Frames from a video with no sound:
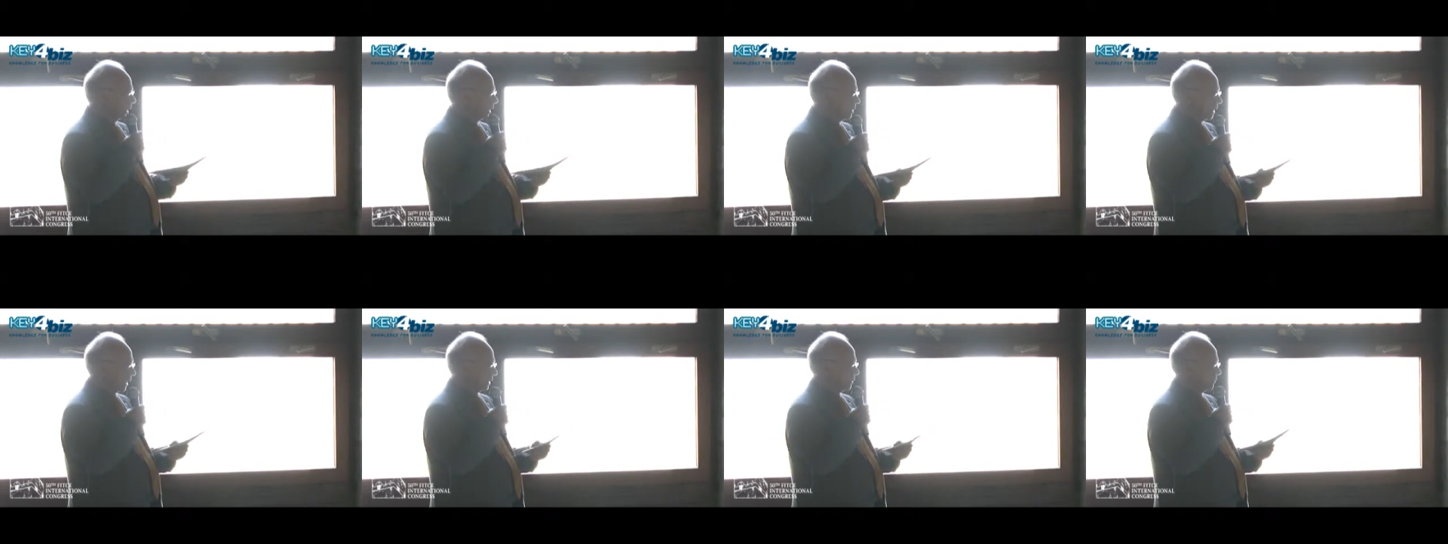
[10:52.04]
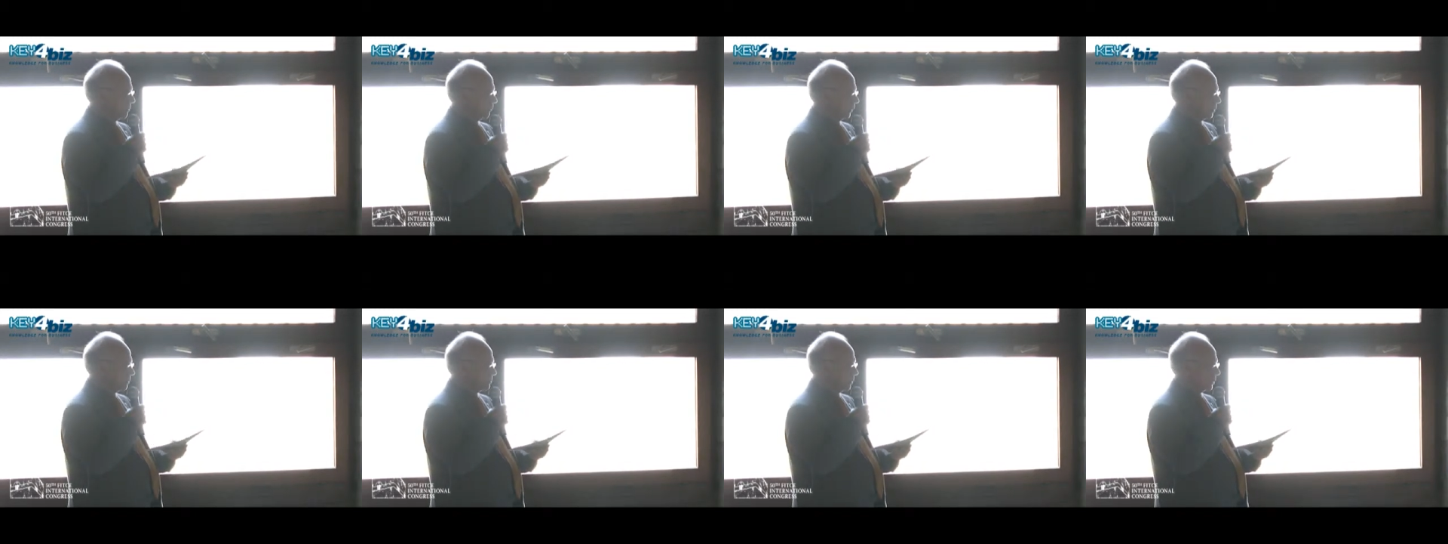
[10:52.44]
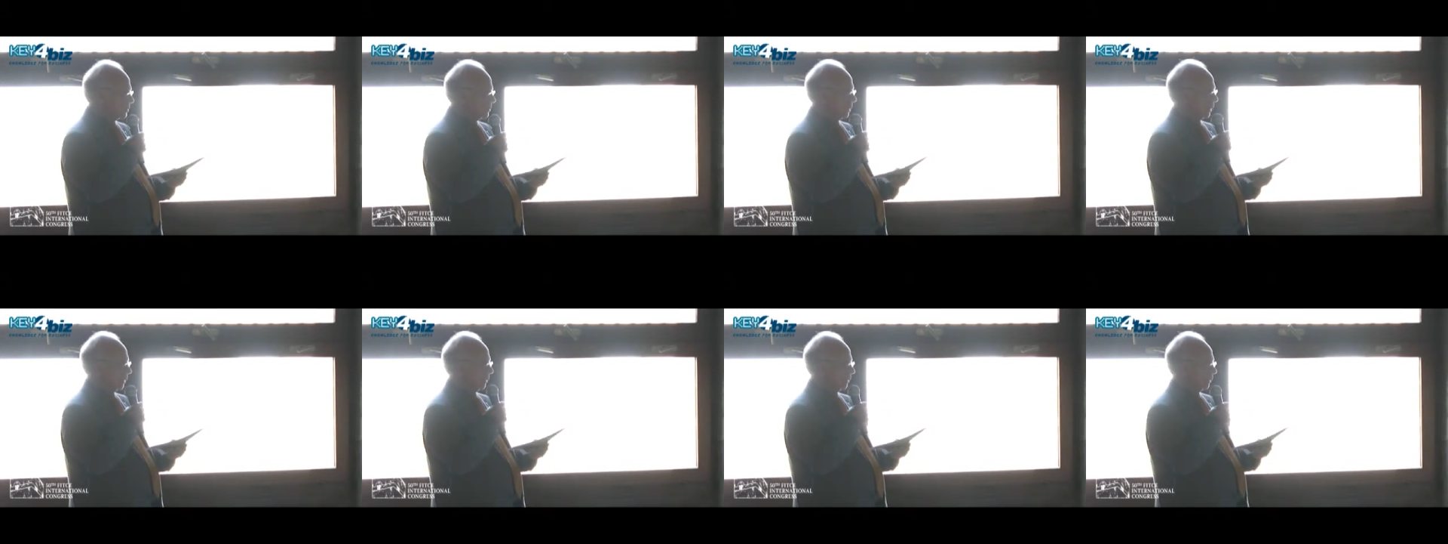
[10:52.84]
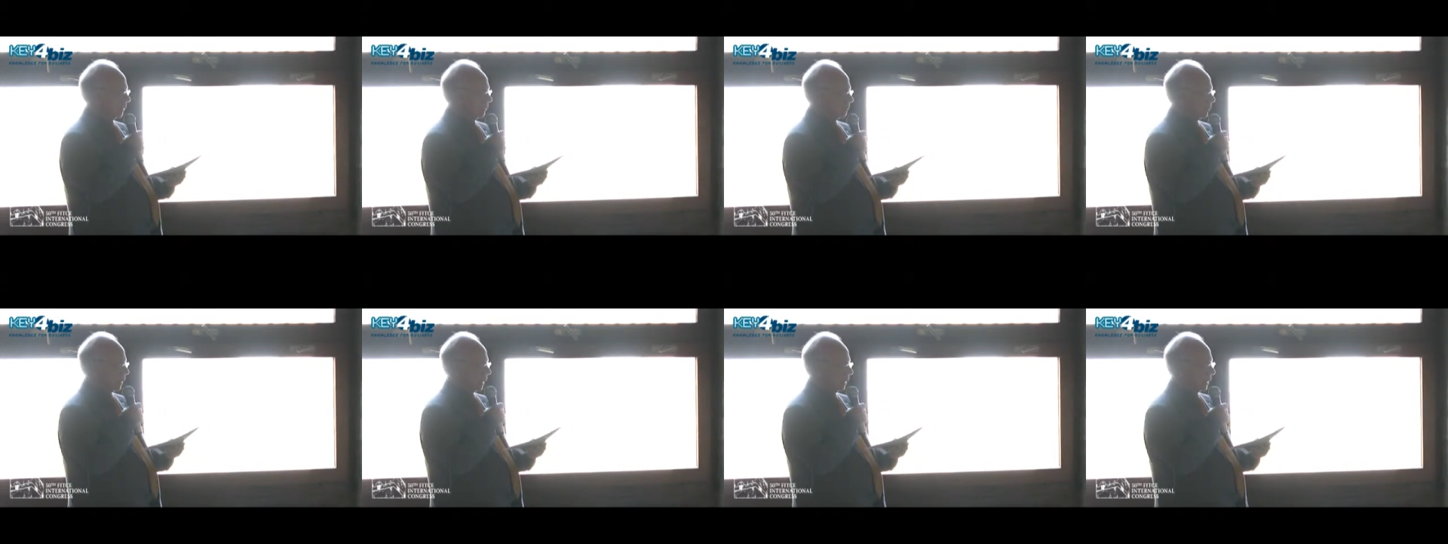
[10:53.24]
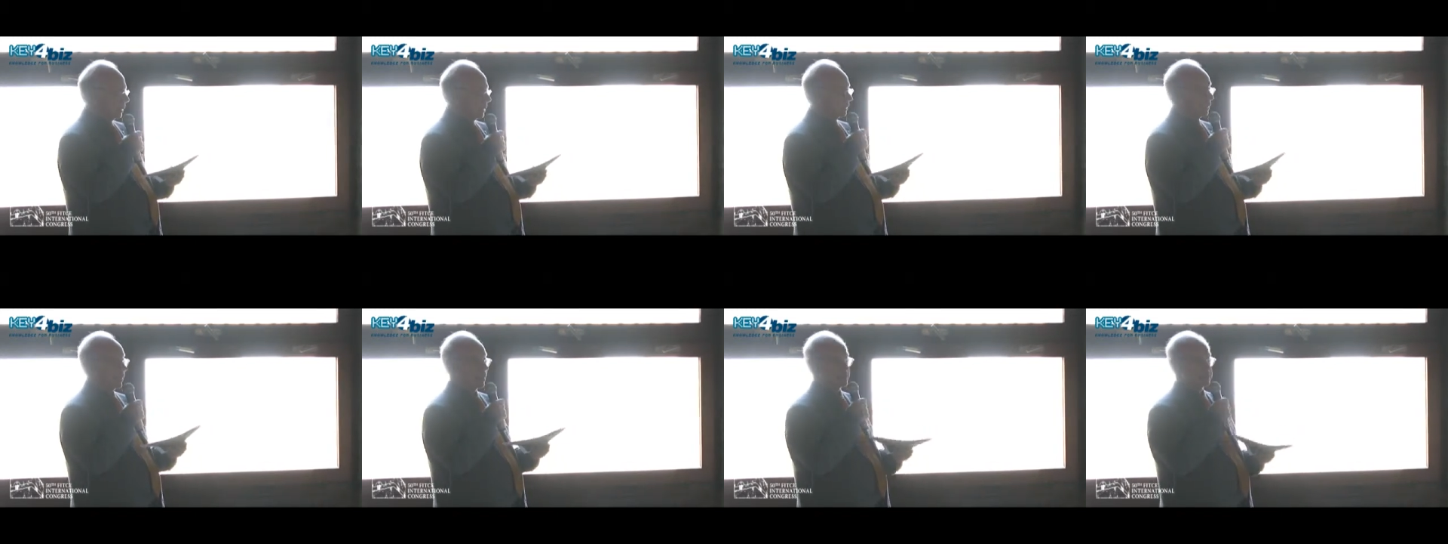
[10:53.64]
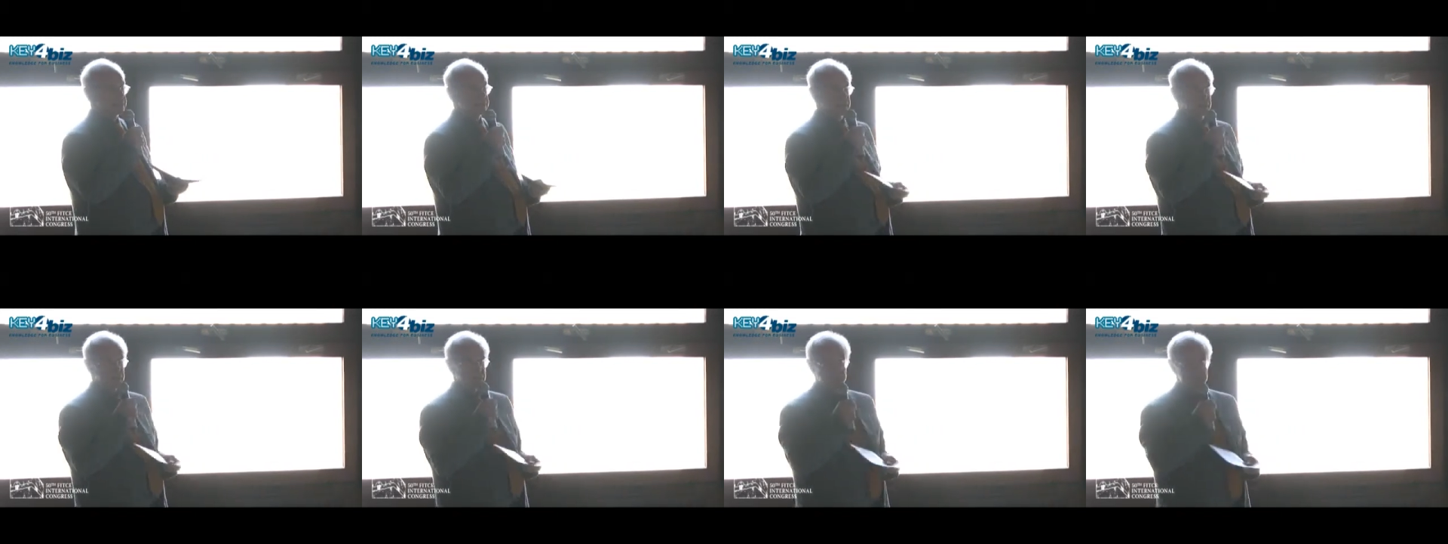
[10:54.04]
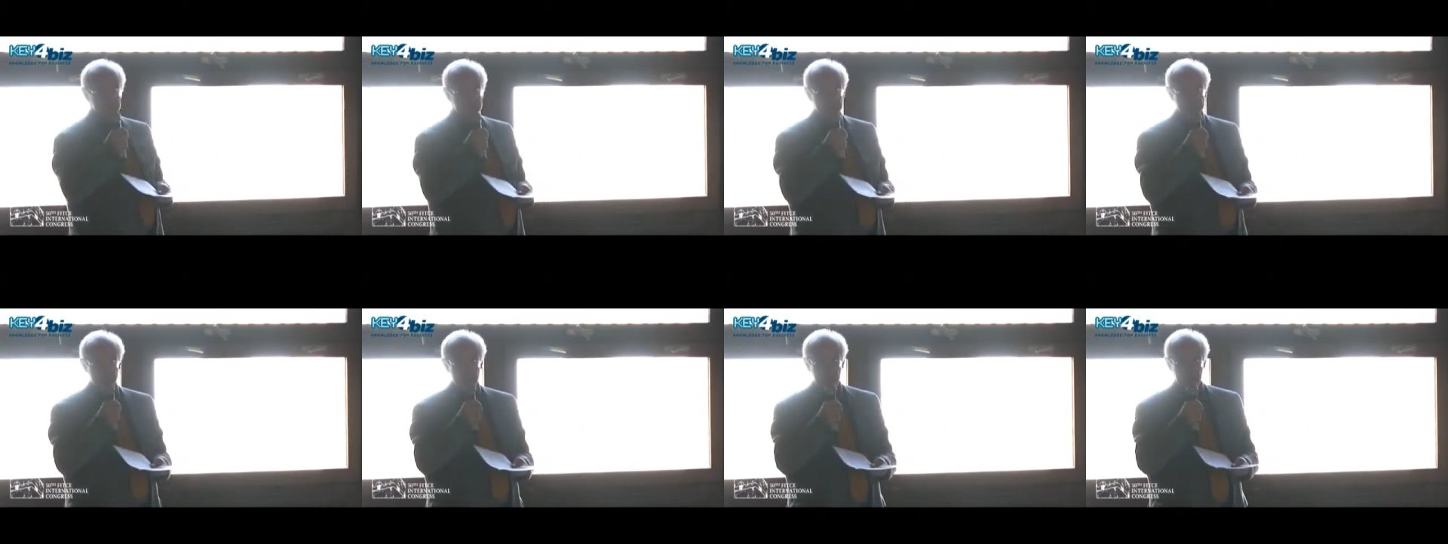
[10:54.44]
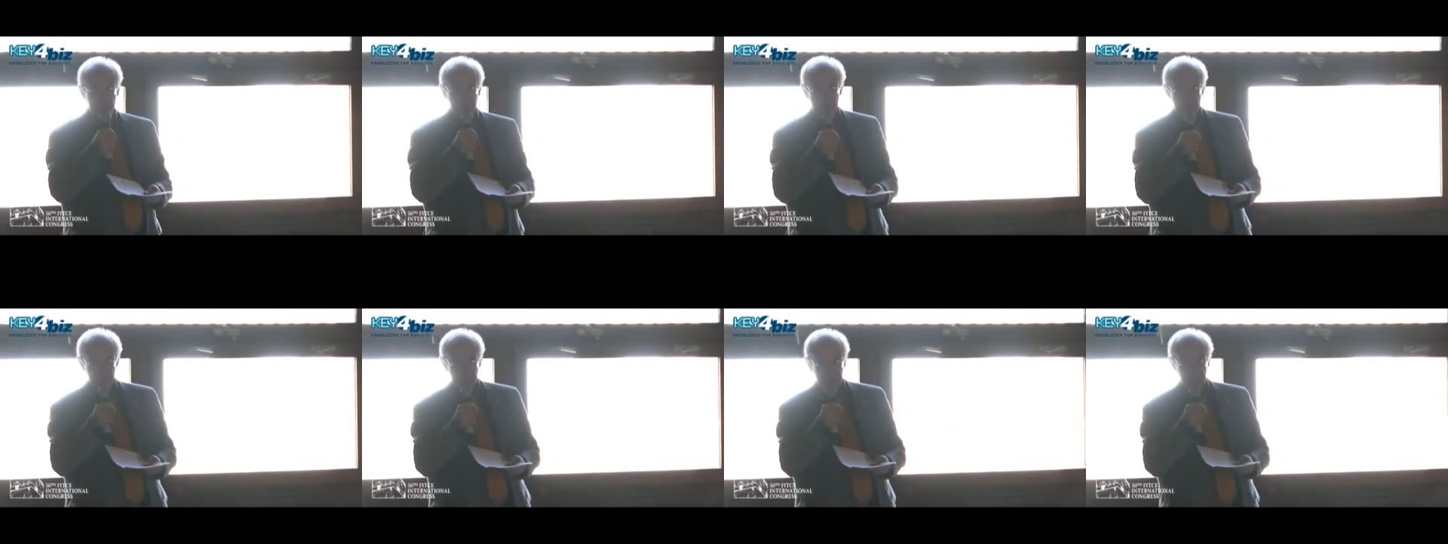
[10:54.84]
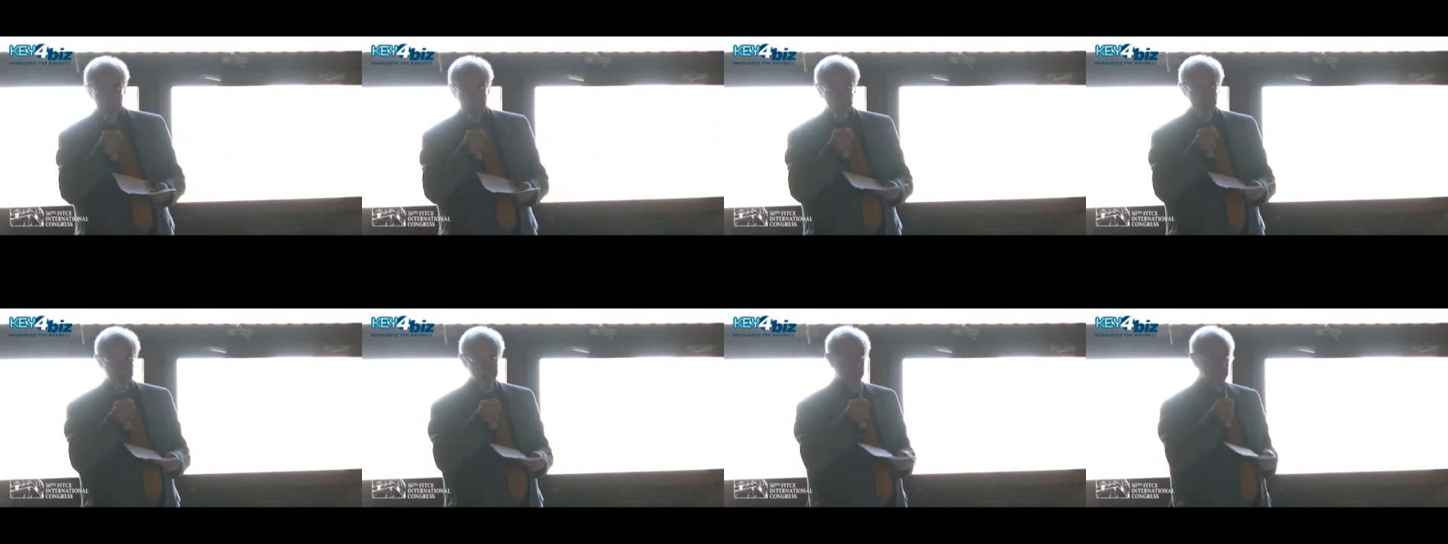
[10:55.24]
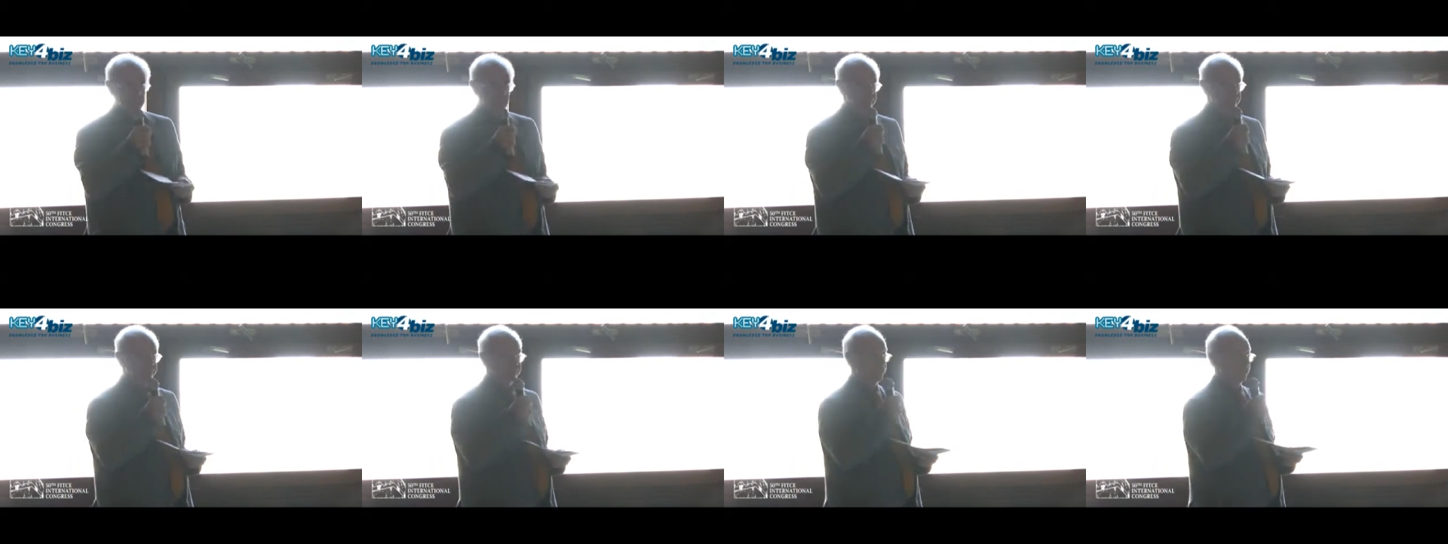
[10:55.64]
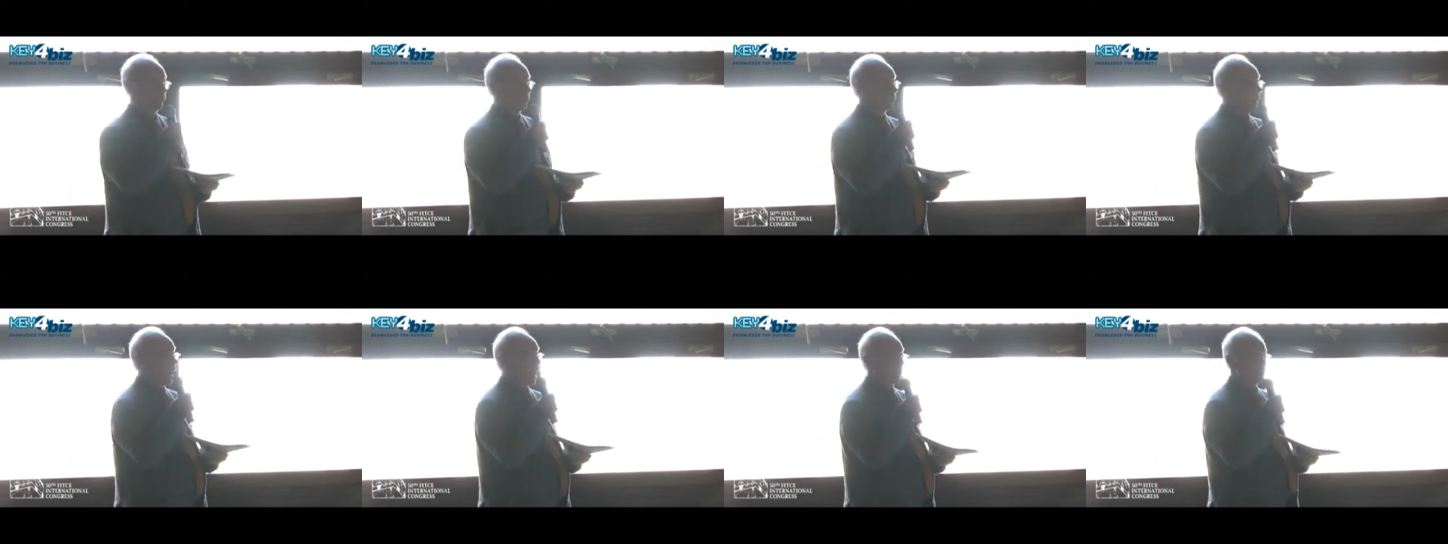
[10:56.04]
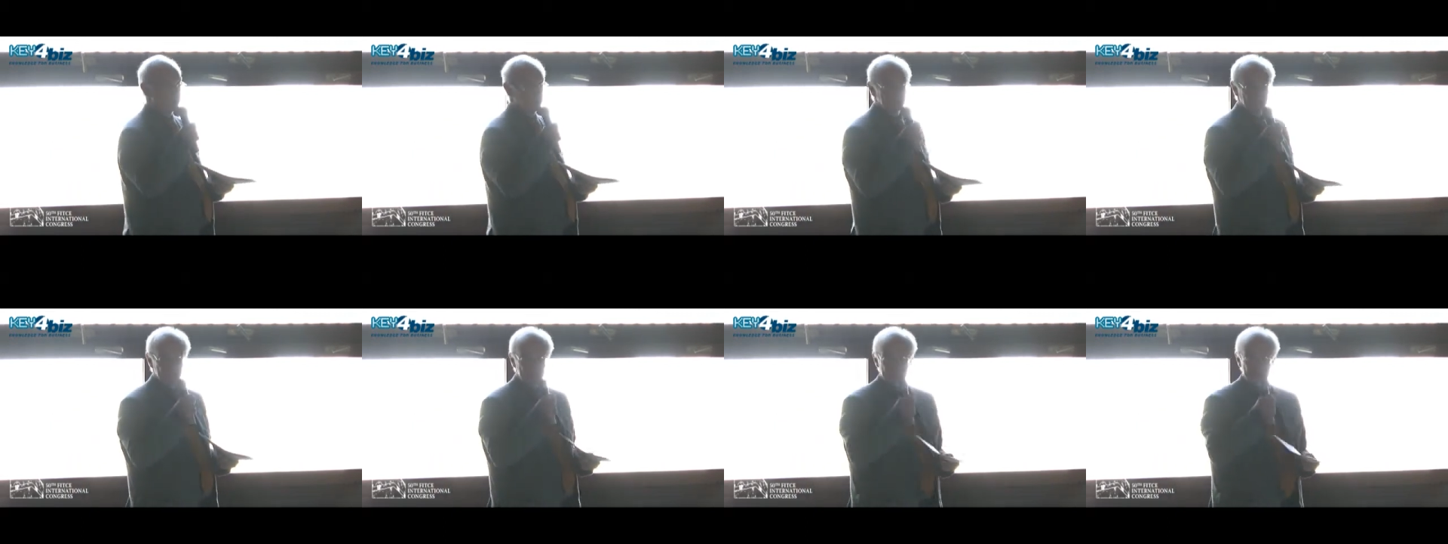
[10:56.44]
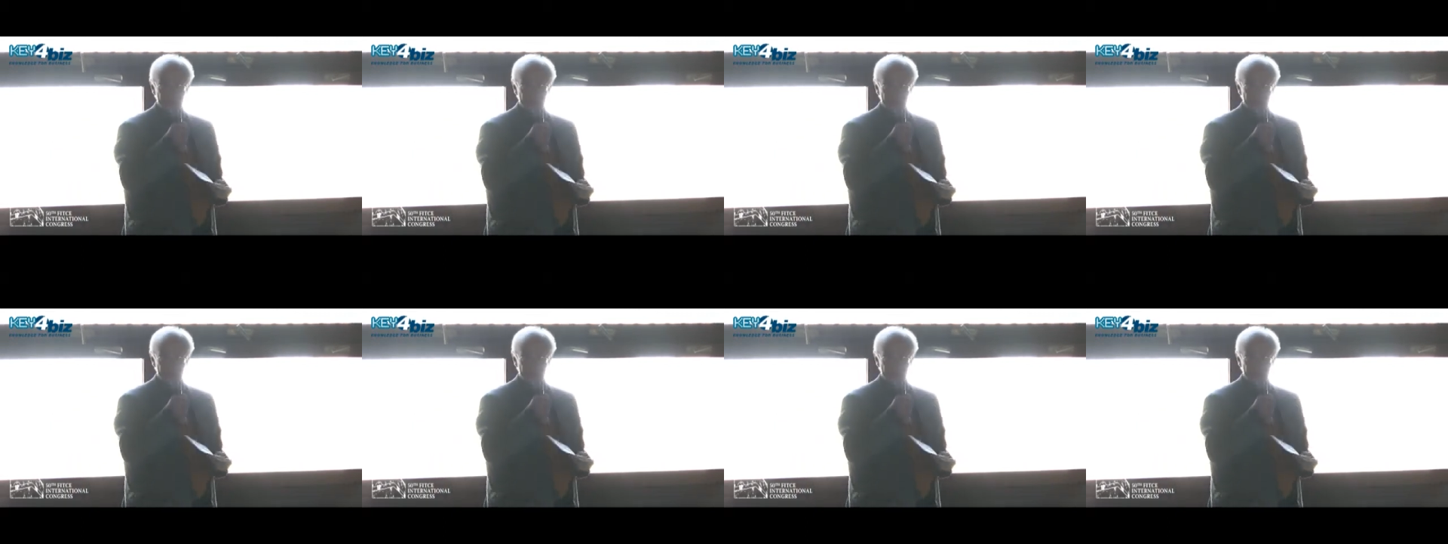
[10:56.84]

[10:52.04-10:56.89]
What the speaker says: (no speaker visible)